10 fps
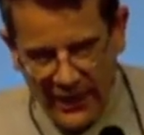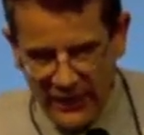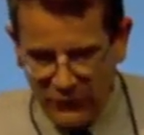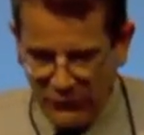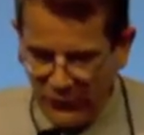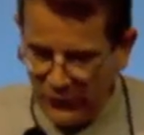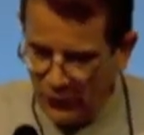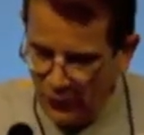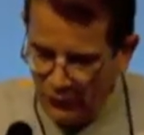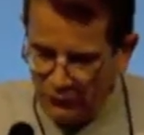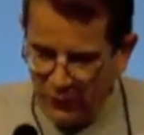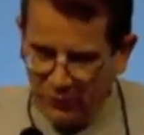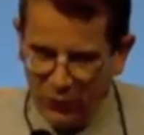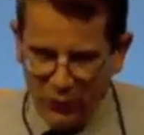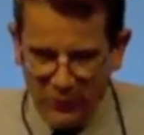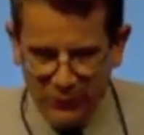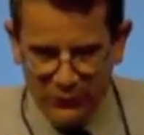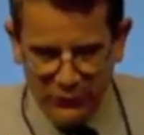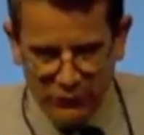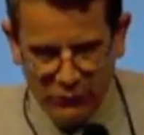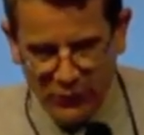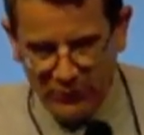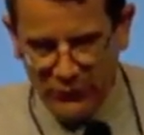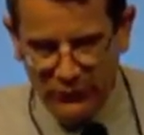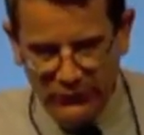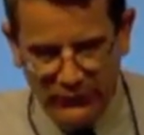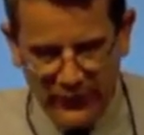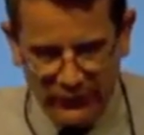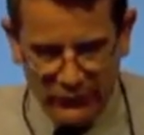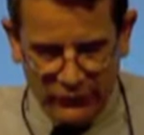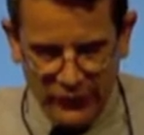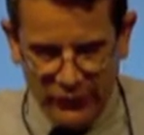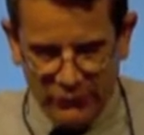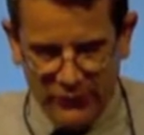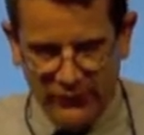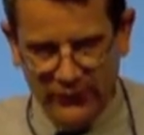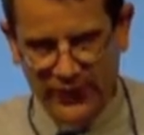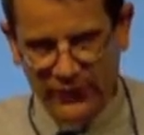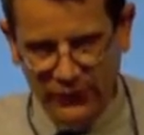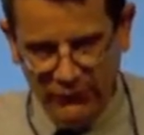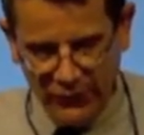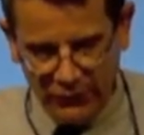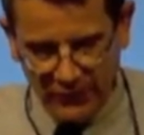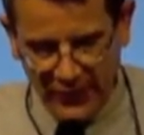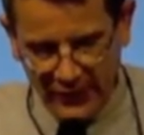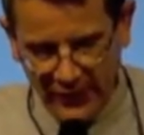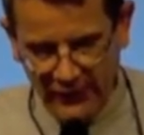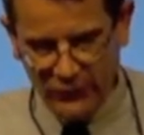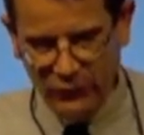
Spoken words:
I often go from group to see the children individually,